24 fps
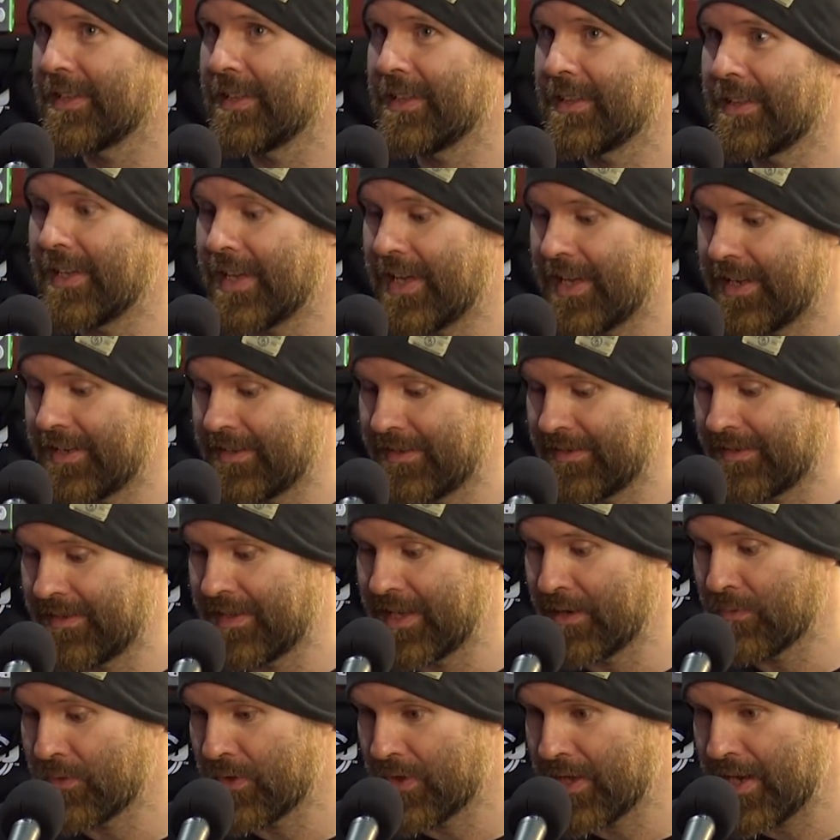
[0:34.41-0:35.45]
that
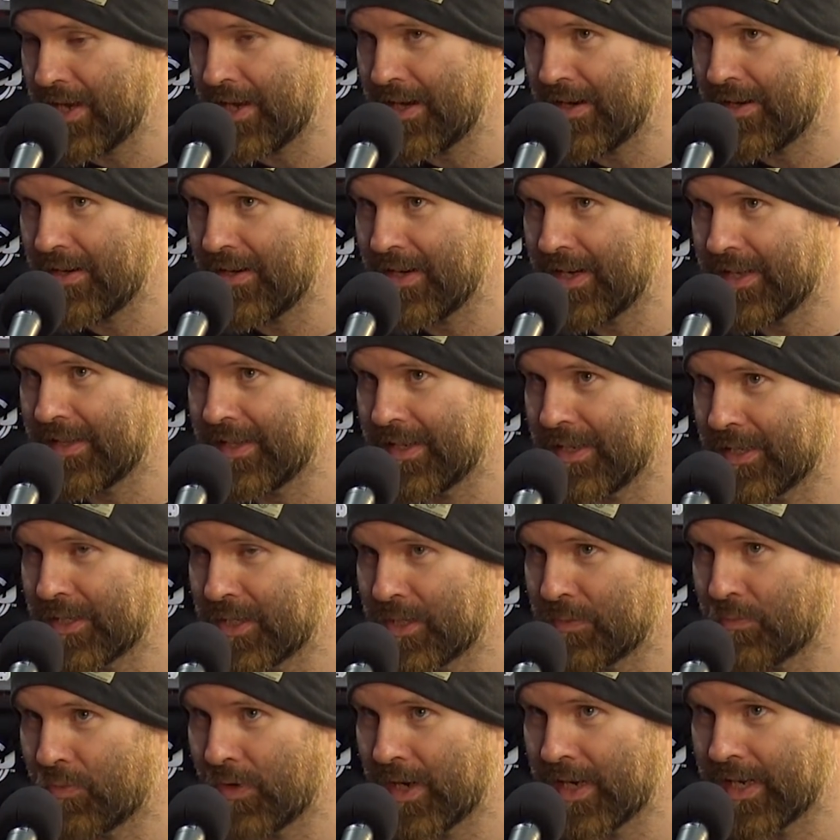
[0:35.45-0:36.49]
they were there and then
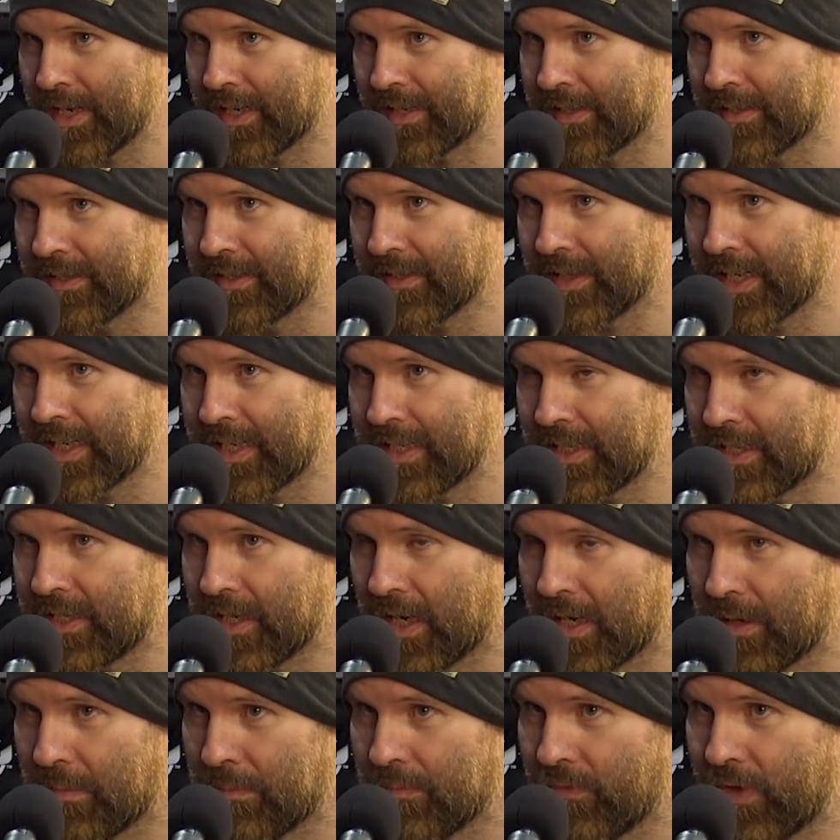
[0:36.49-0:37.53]
it's spreading like a dumb